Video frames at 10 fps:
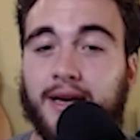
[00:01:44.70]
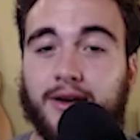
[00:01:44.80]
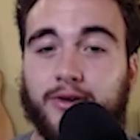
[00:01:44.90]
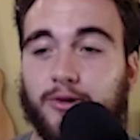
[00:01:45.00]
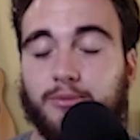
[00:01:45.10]

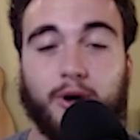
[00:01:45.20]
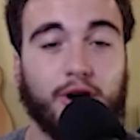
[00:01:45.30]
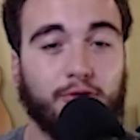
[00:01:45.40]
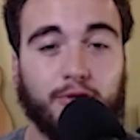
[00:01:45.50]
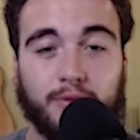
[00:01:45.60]

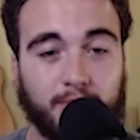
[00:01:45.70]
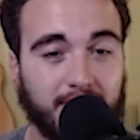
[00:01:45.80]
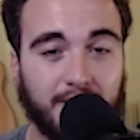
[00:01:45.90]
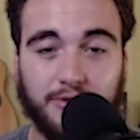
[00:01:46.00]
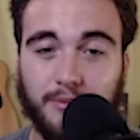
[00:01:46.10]
Marvel, we
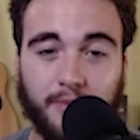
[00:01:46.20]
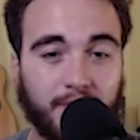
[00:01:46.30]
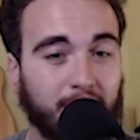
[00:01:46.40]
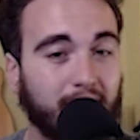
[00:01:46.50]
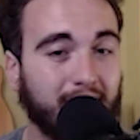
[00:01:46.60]
love them.
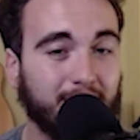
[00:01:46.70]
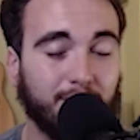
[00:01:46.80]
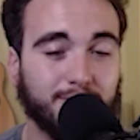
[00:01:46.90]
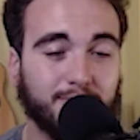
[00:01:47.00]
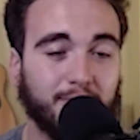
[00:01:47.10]
They're a
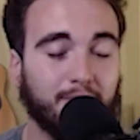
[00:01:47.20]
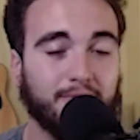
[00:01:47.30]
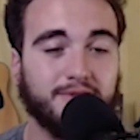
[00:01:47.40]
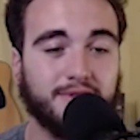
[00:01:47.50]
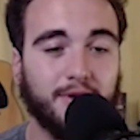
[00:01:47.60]
cultural
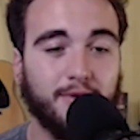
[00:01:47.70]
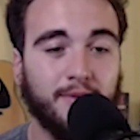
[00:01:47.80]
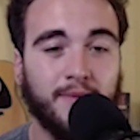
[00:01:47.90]
cornerstone.